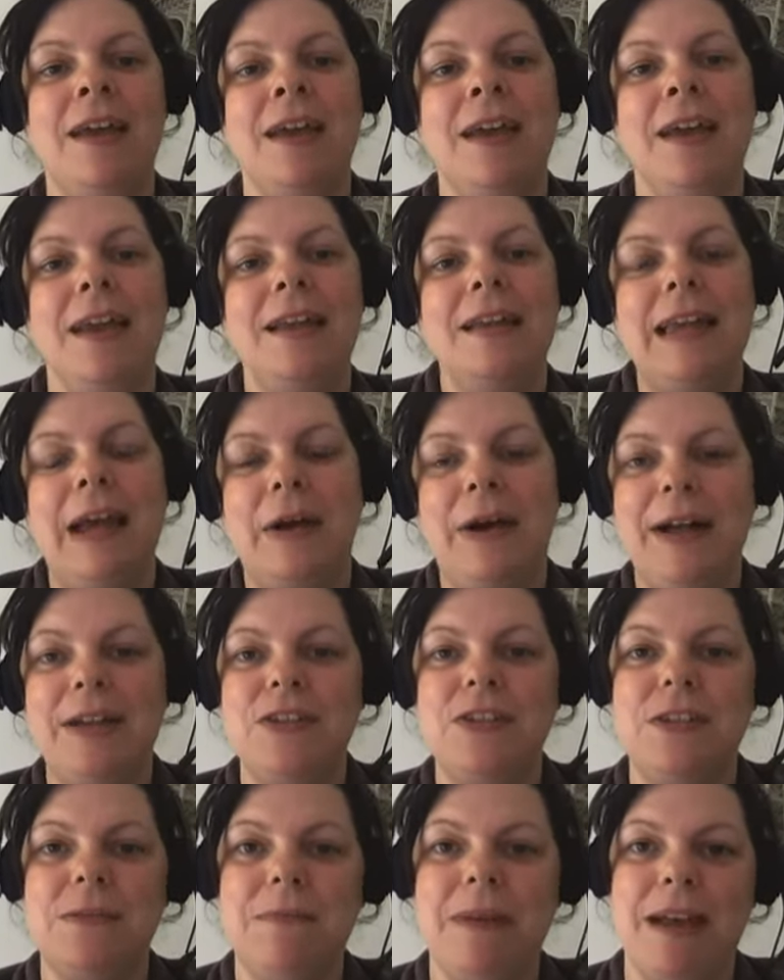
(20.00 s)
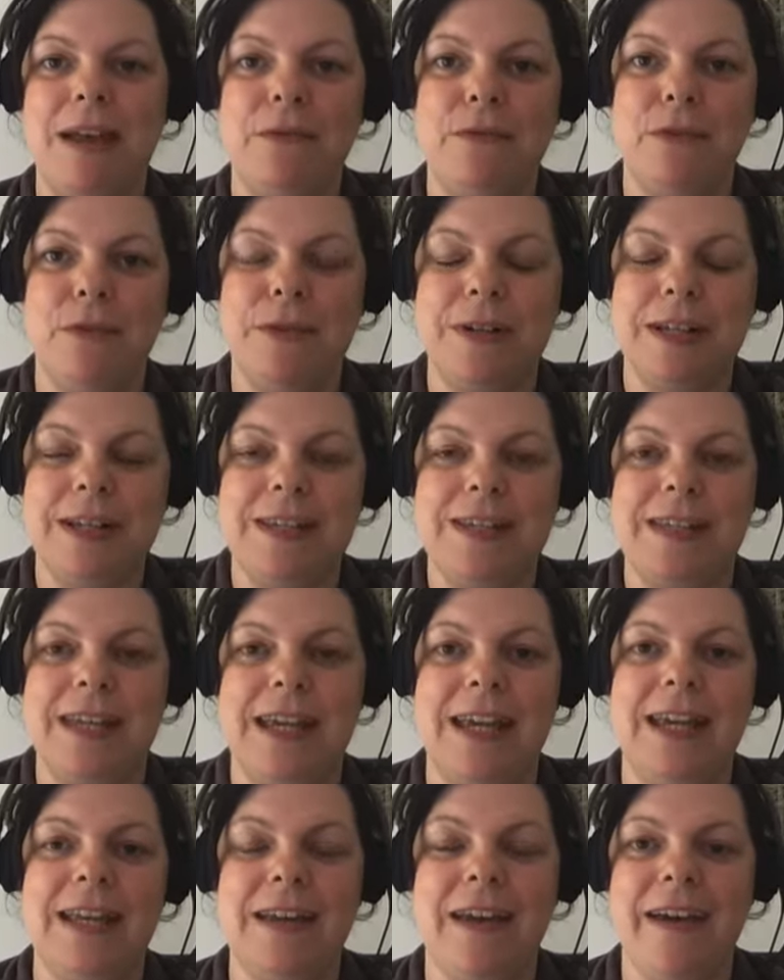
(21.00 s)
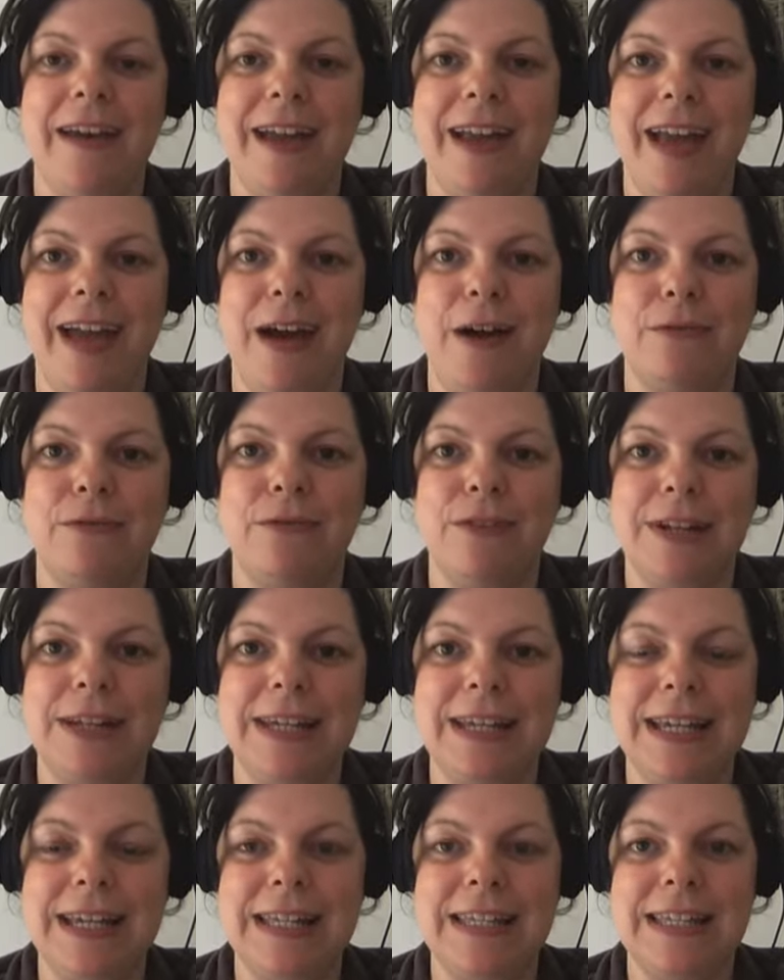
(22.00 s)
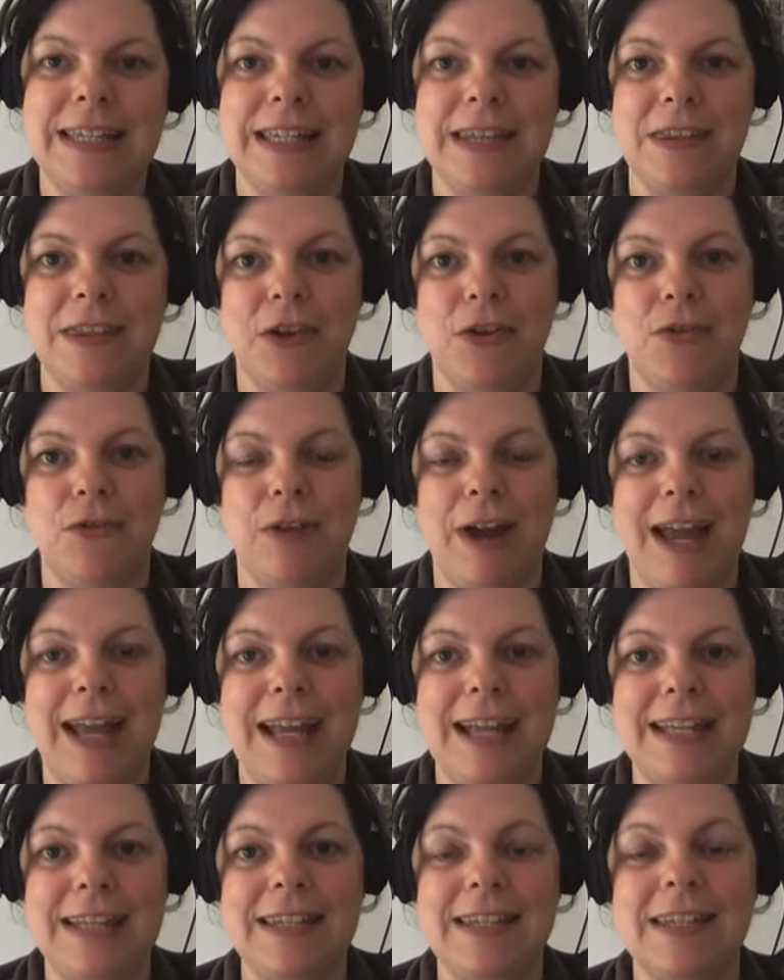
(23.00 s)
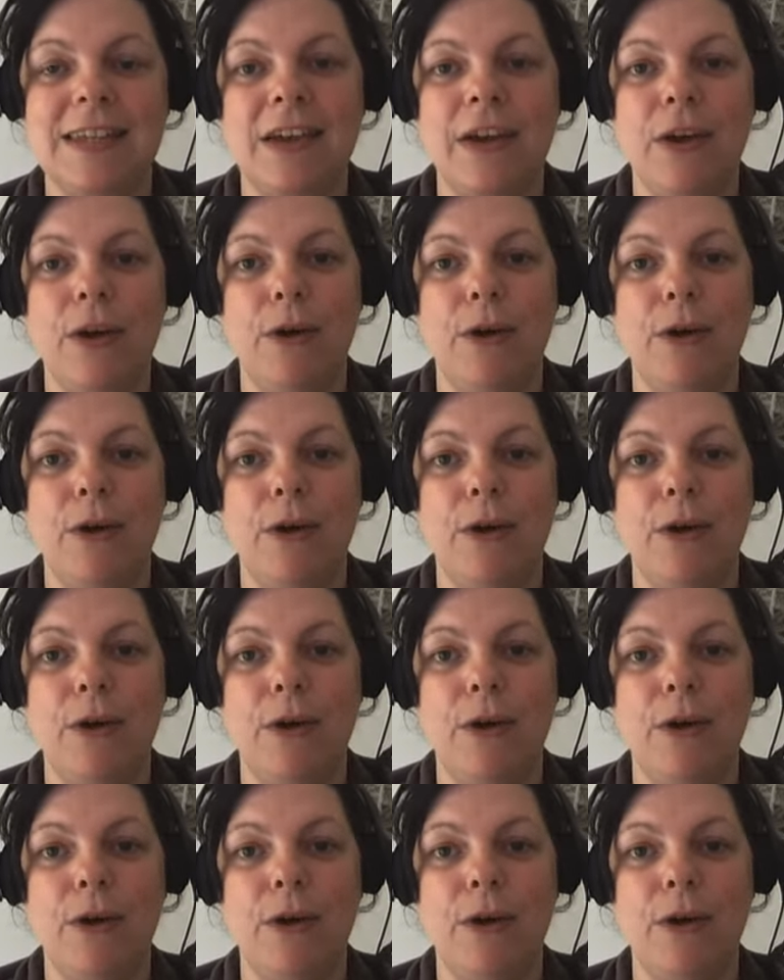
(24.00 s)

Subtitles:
Now, as you may have already seen, I have released the grades